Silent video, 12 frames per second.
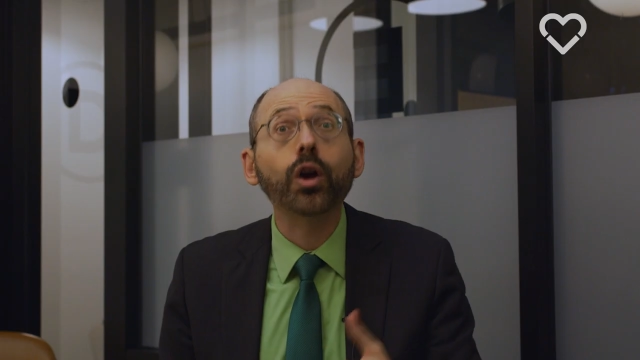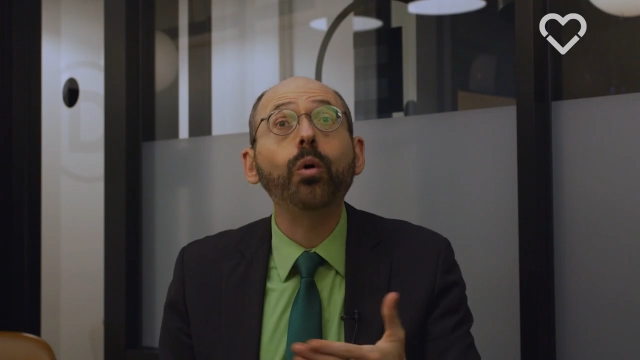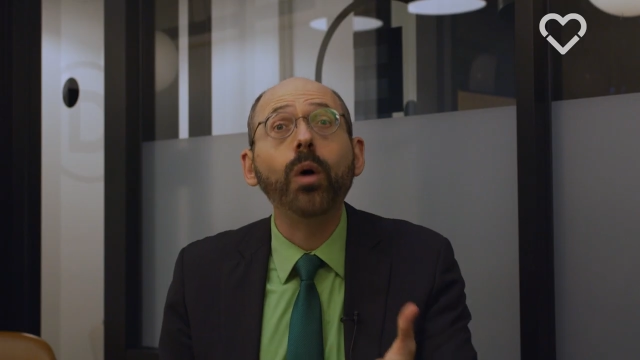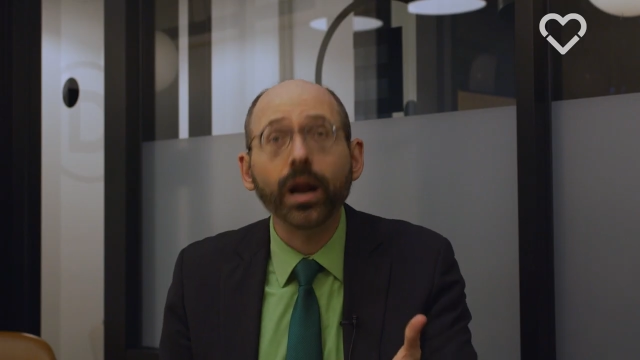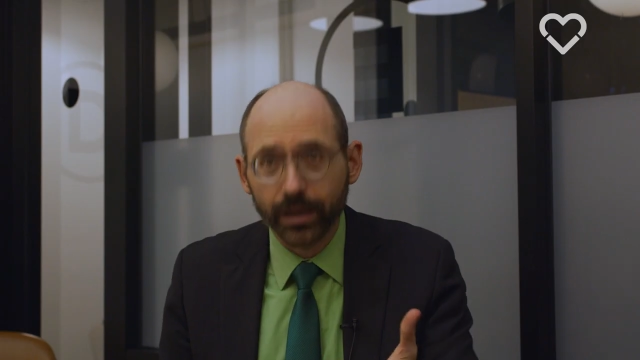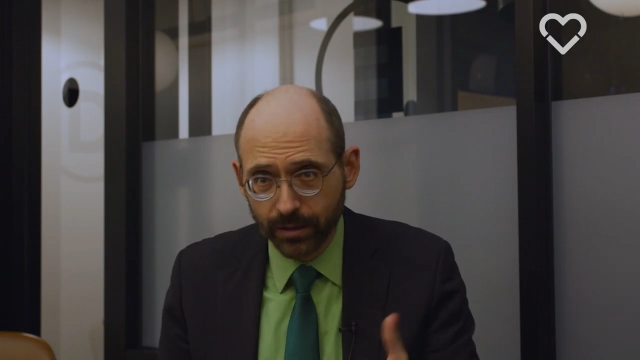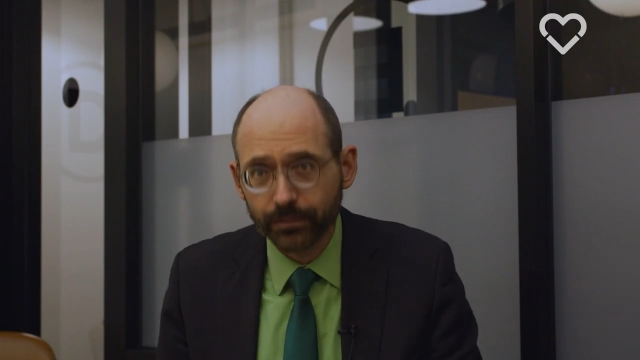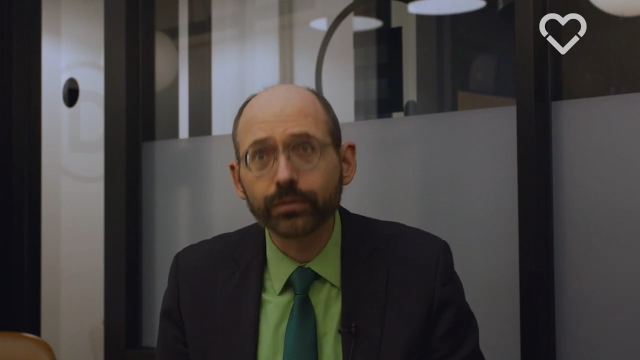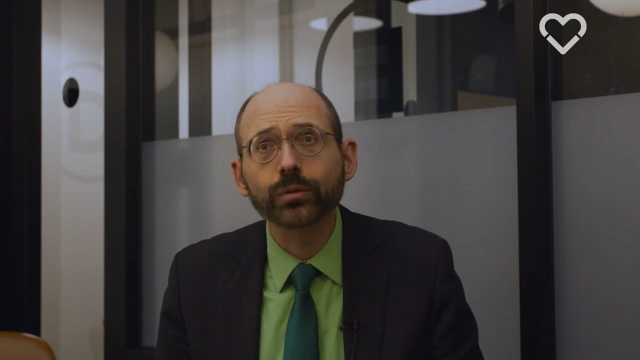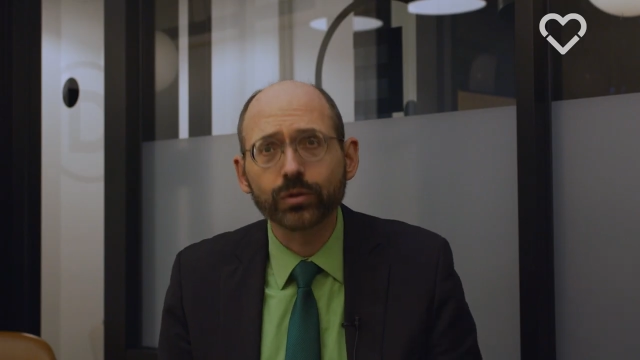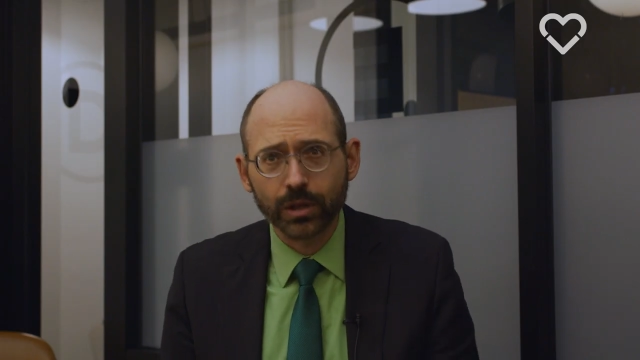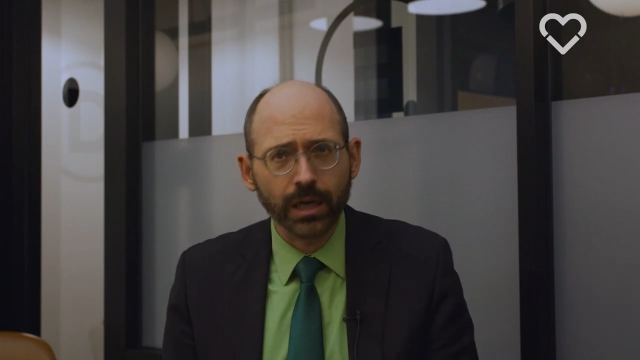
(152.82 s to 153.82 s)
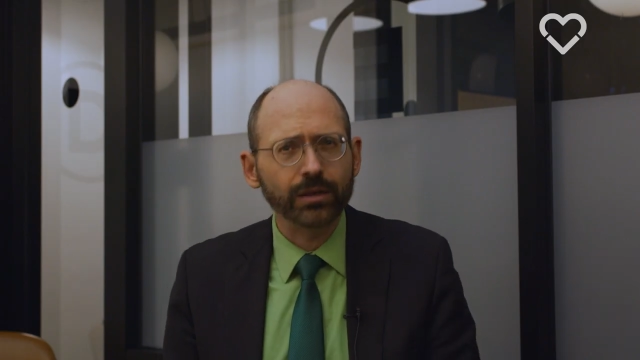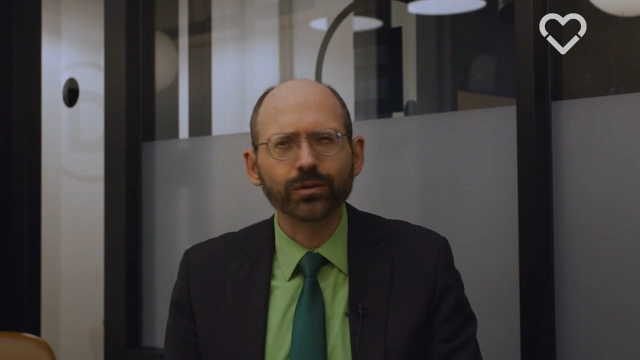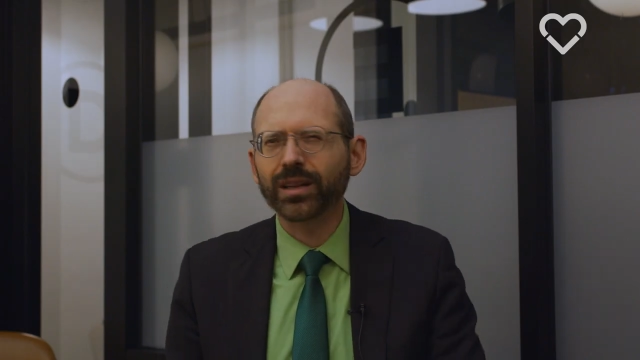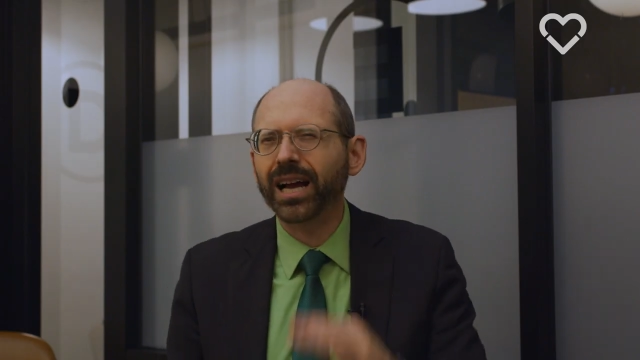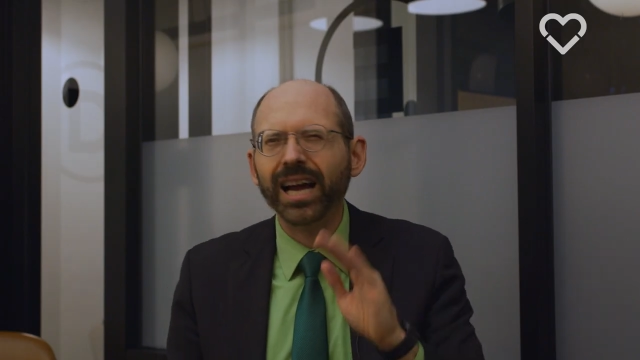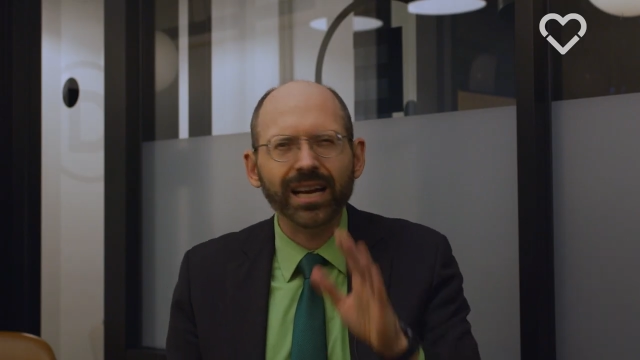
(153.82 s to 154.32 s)
aquatic food chain.
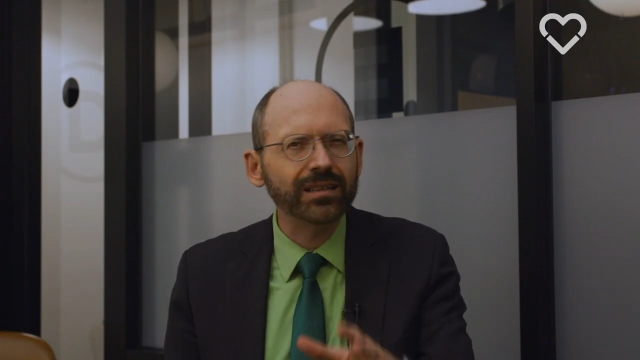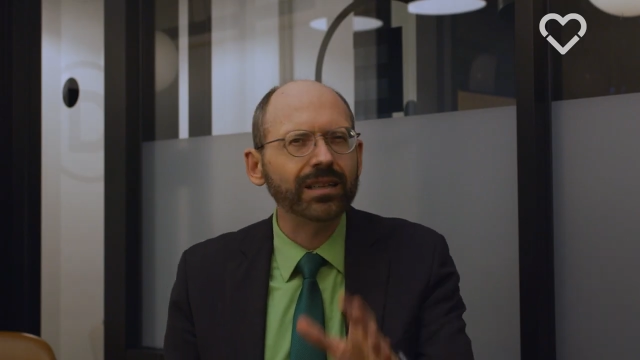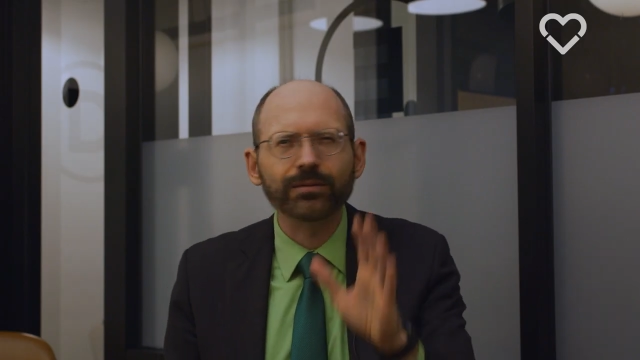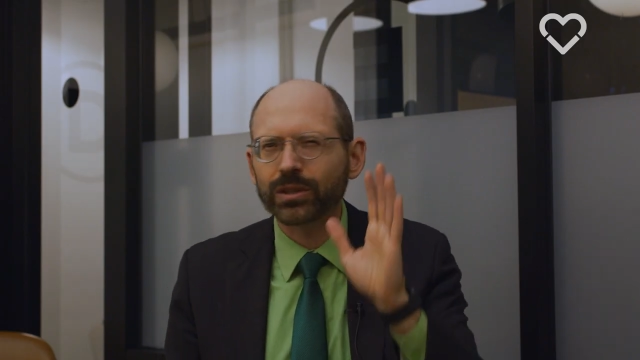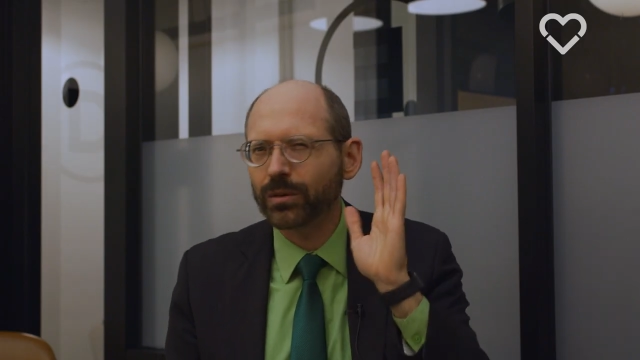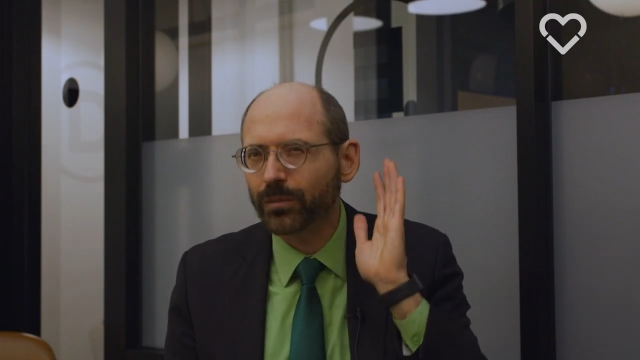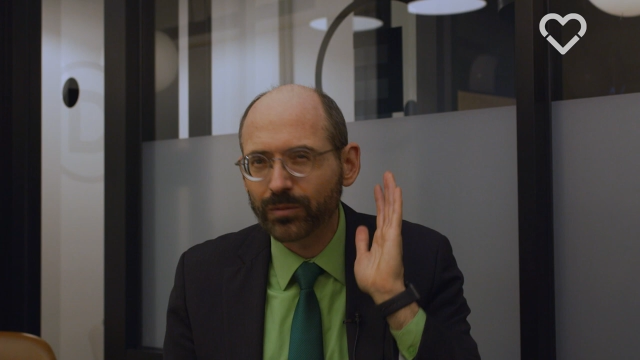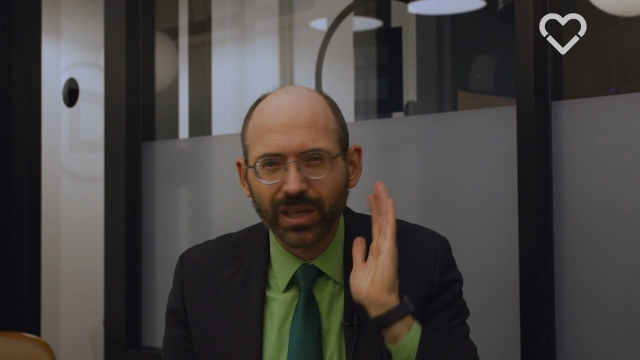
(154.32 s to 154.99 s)
So the highest levels of